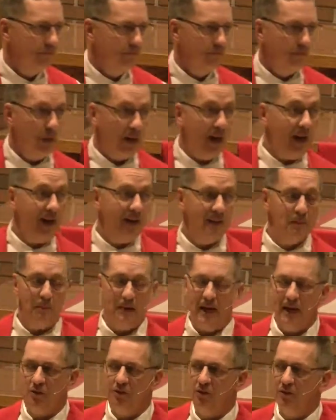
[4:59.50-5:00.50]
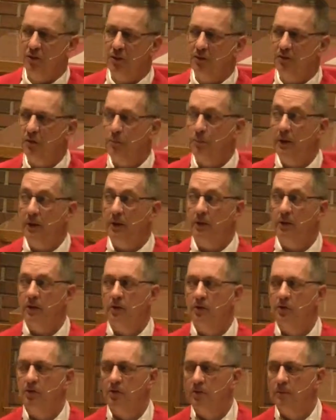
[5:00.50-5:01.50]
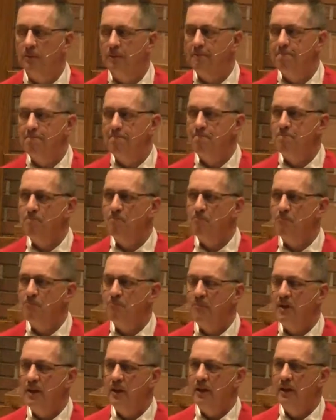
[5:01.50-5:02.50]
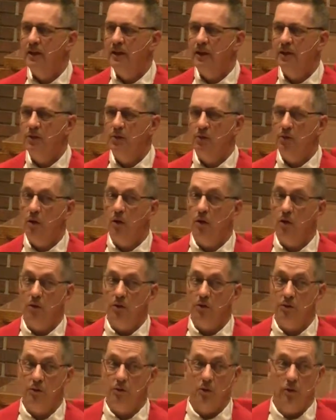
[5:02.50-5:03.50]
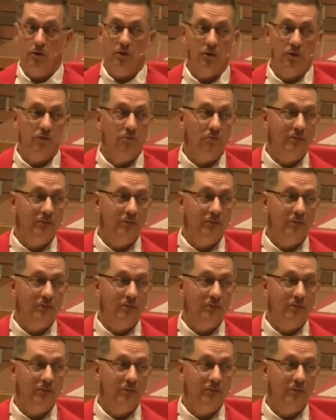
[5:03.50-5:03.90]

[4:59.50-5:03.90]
Behind the backs of their superiors, they do all sorts of